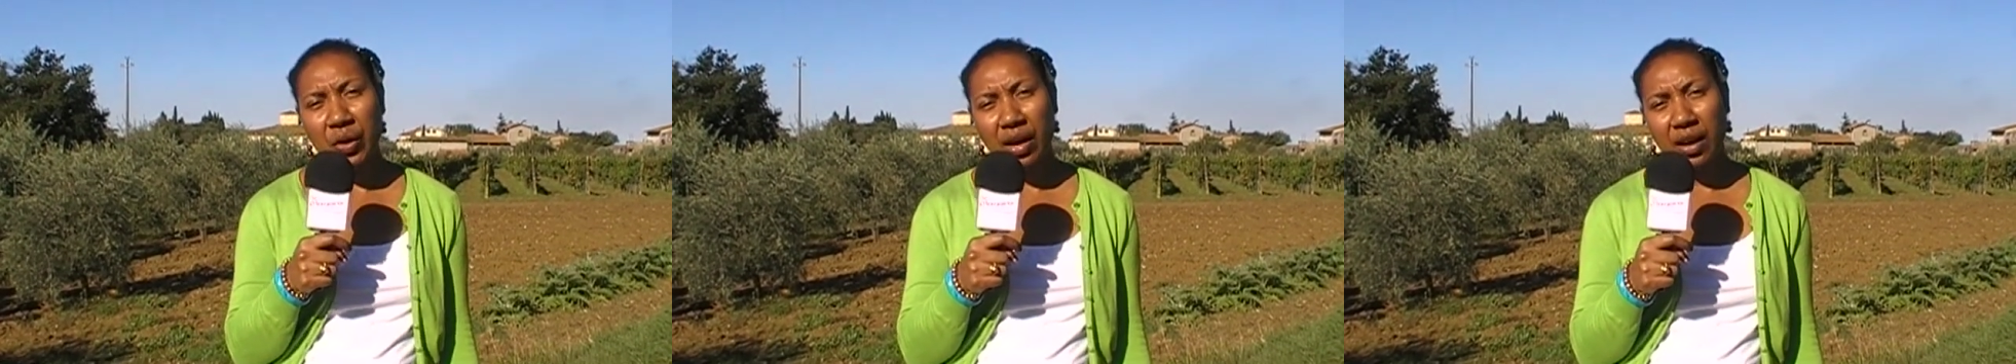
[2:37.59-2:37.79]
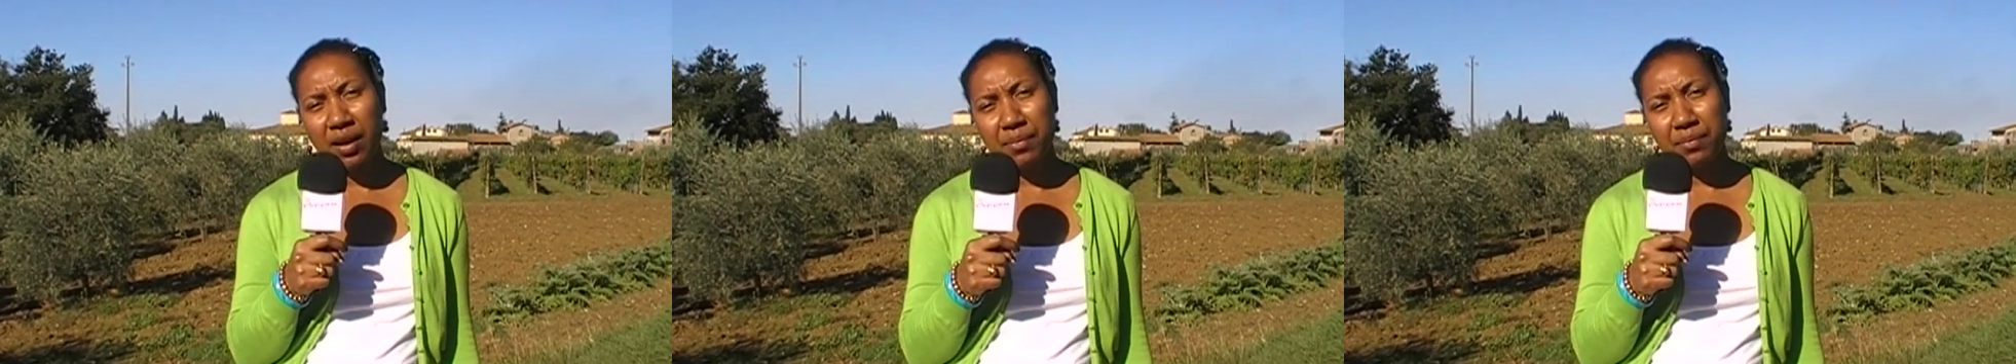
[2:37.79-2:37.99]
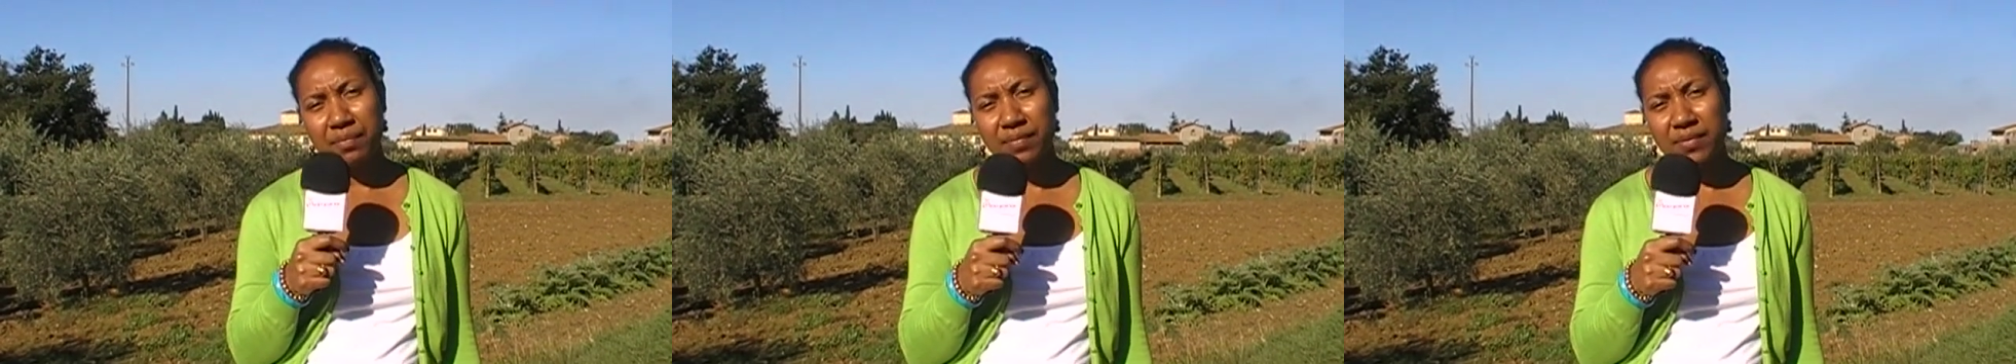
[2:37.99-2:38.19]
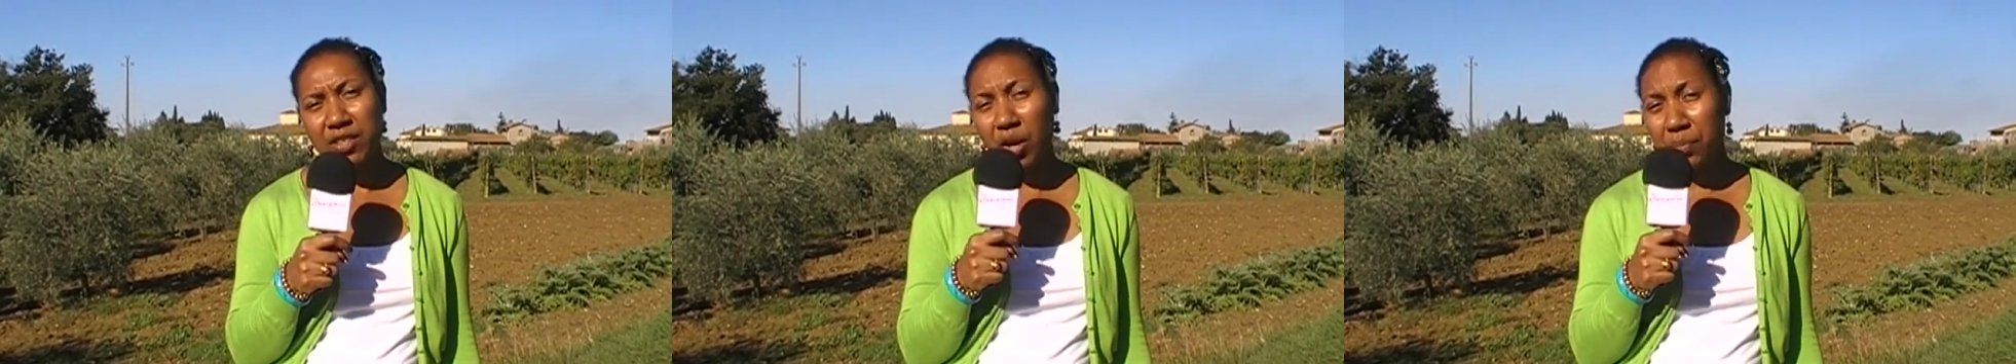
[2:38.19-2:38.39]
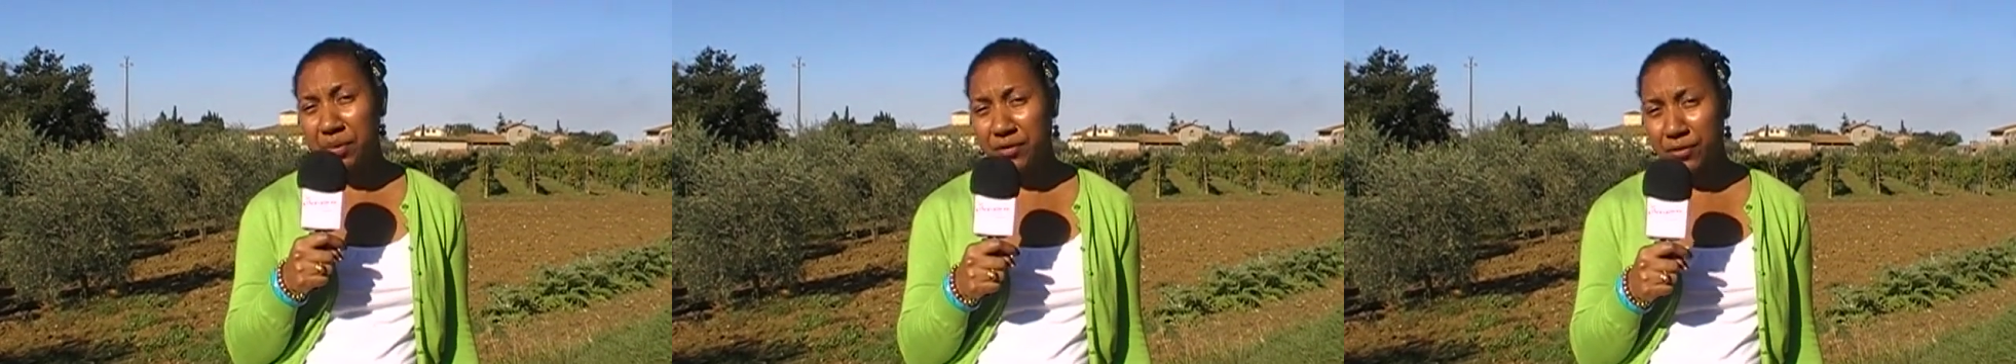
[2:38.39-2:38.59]

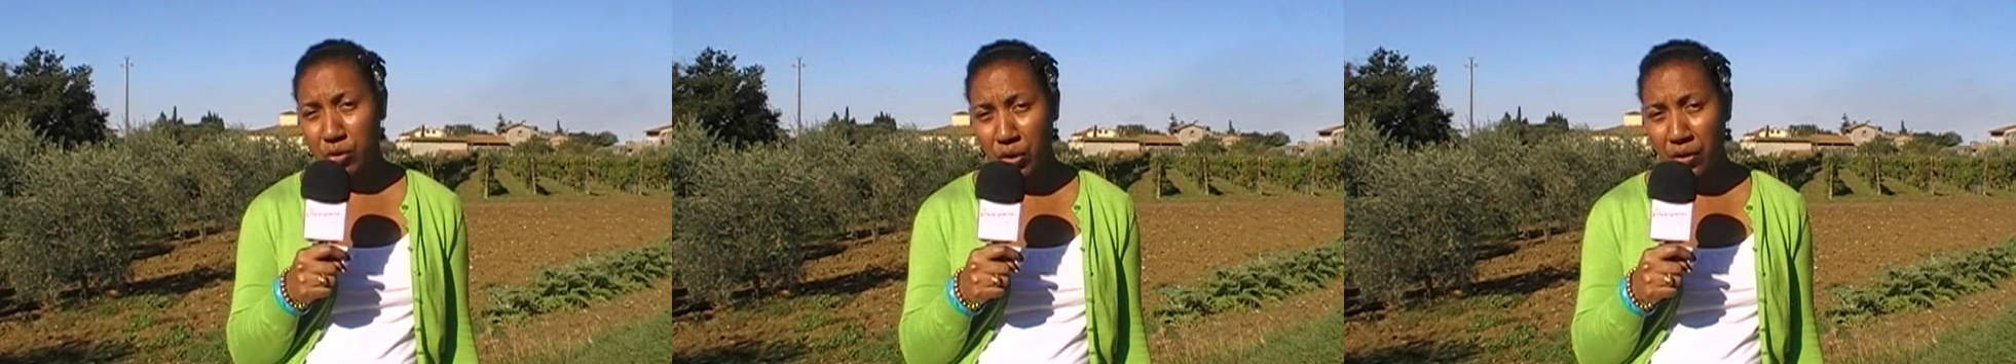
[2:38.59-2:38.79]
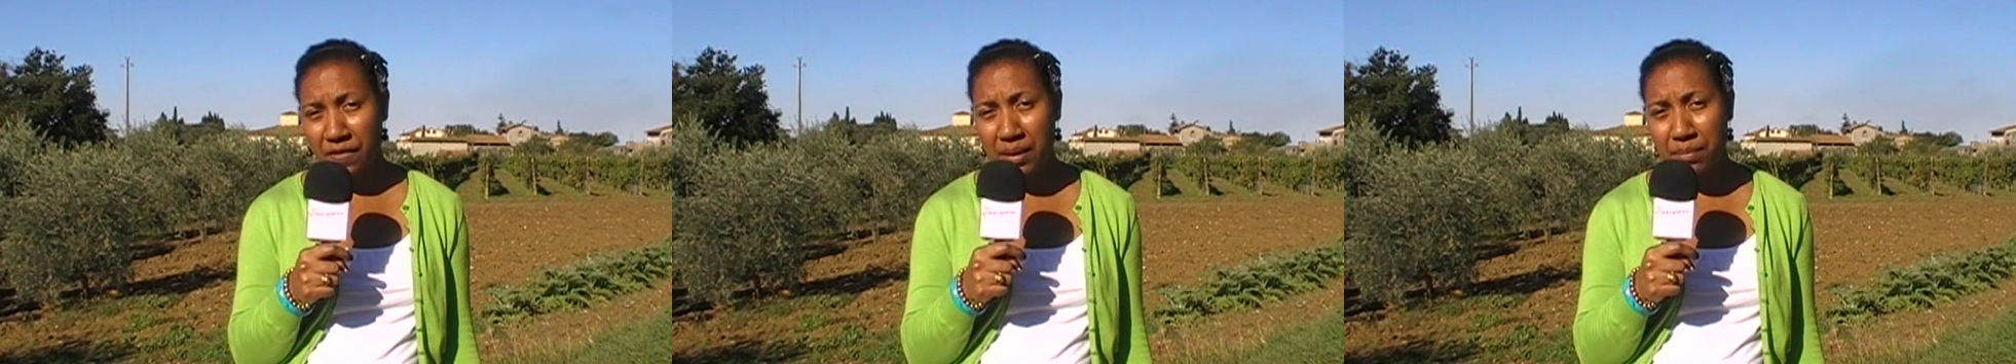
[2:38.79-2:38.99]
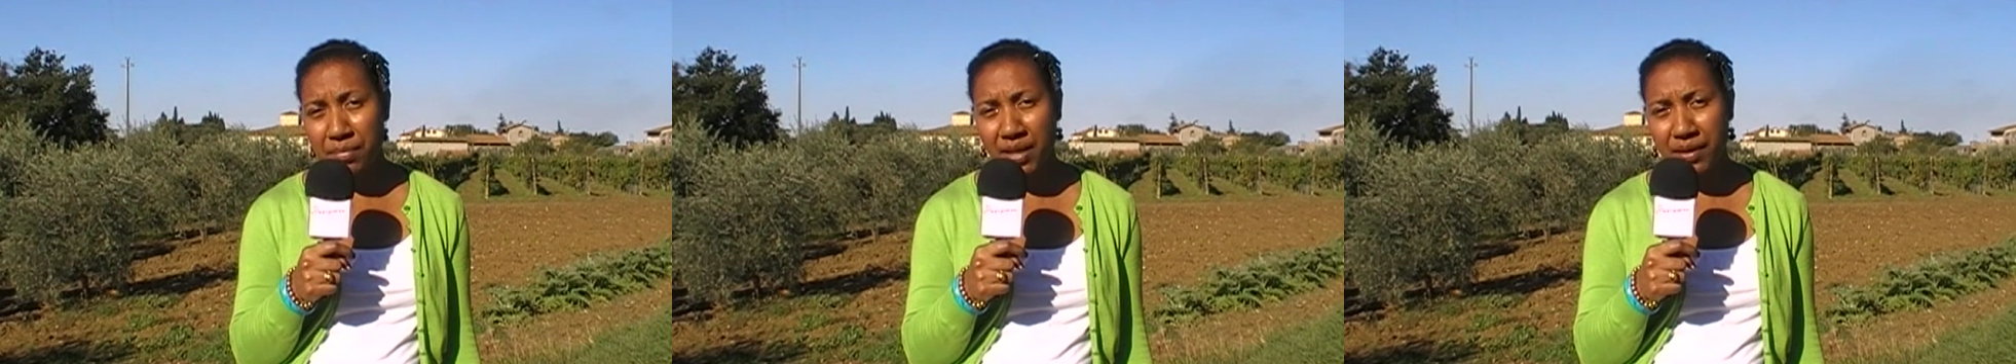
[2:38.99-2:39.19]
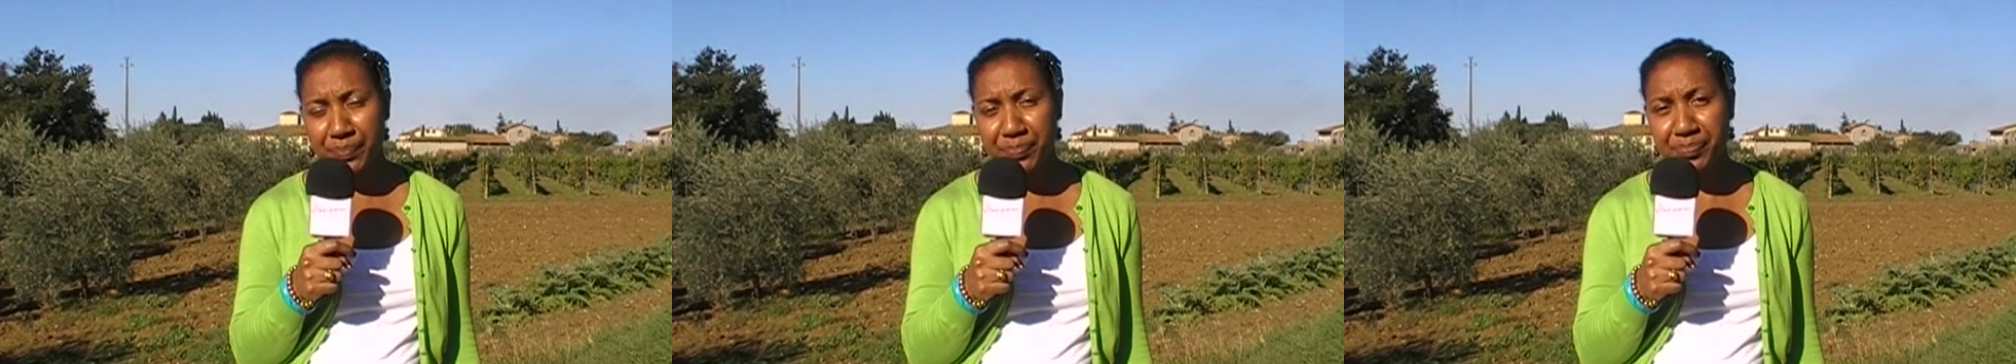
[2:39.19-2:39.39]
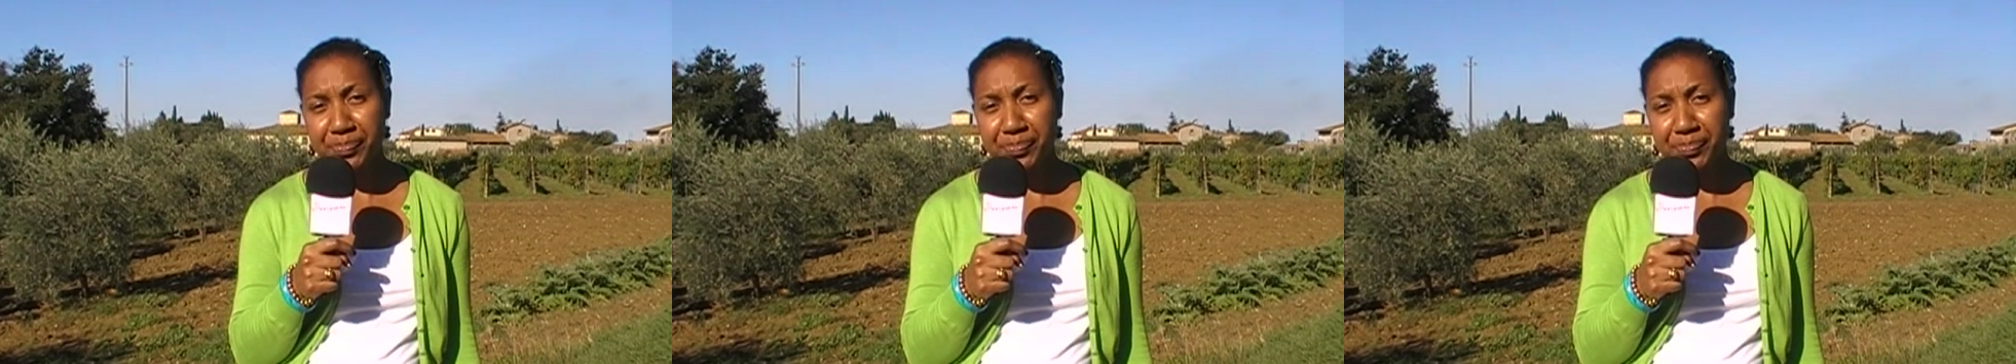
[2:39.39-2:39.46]
not before November.